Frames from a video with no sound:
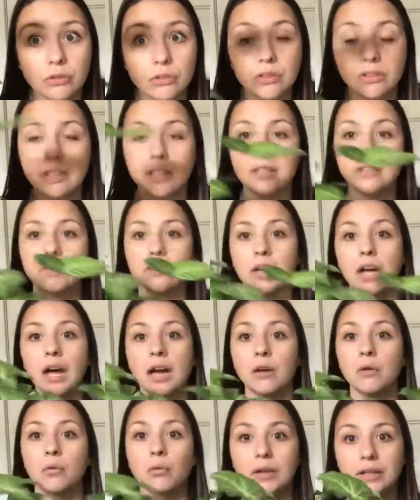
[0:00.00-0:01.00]
This guy
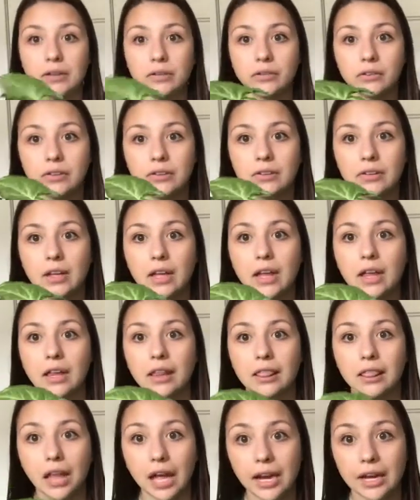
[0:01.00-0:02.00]
wilts
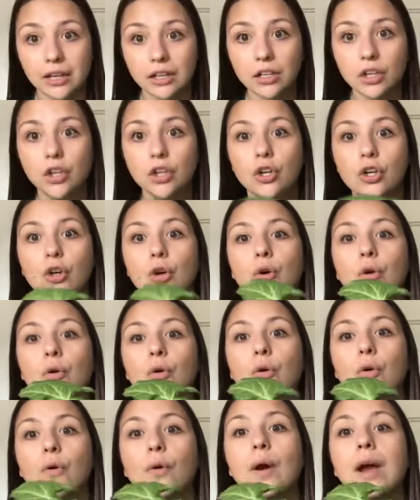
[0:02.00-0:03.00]
like
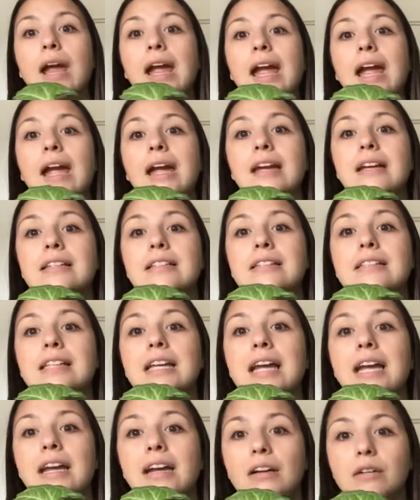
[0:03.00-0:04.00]

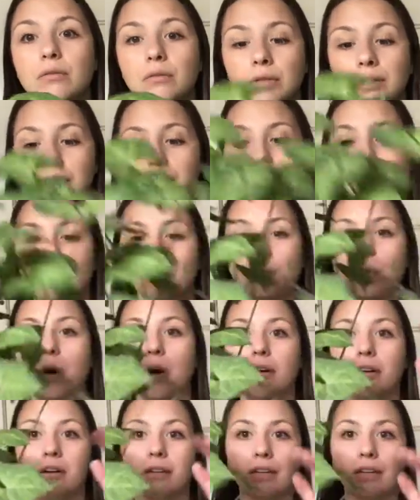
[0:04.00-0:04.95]
crazy when it needs water.